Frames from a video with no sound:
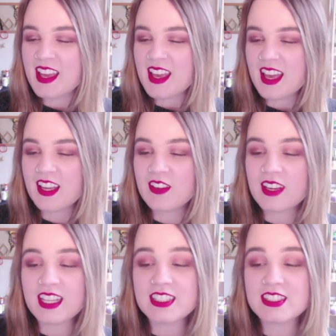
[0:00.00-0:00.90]

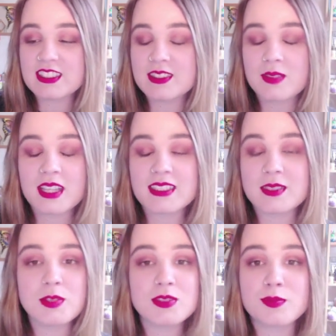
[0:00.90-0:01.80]
Anyway, it's the
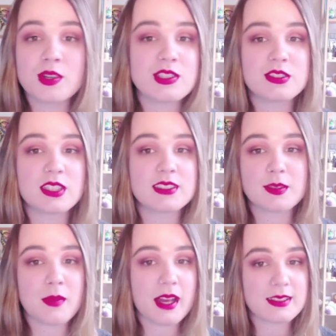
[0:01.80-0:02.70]
most
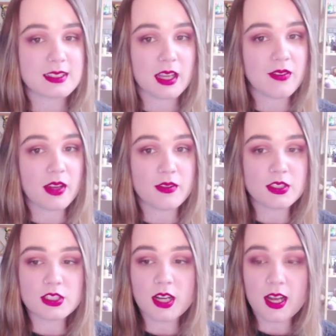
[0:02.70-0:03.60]
moisturizing mask I've
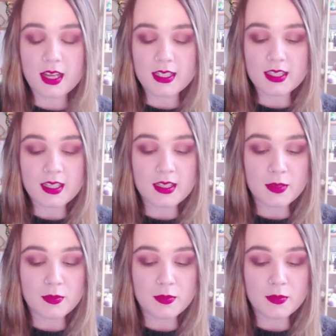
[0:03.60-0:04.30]
ever tried, and I'm